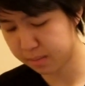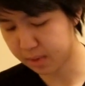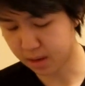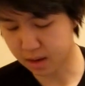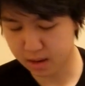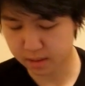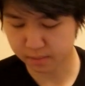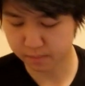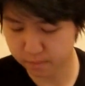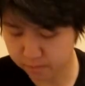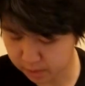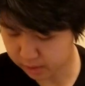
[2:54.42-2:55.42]
that I
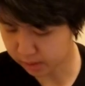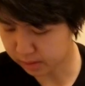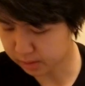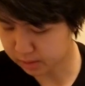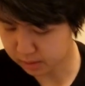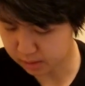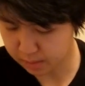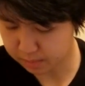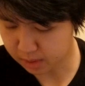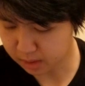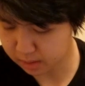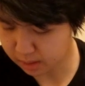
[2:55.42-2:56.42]
freaking
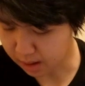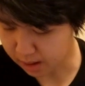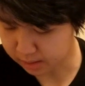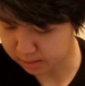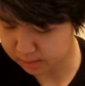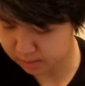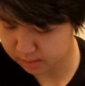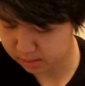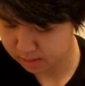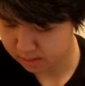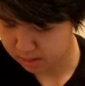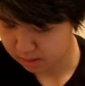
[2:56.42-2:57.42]
slipped on
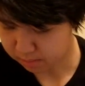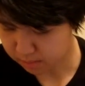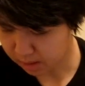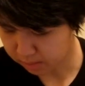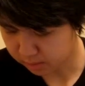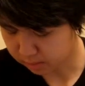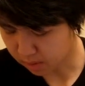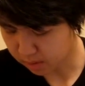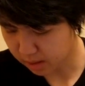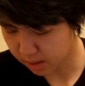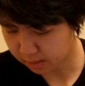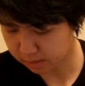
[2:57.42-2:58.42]
ice when I was
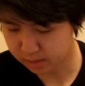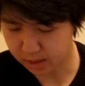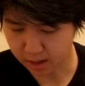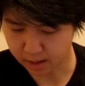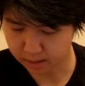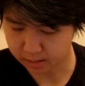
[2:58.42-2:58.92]
walking outside.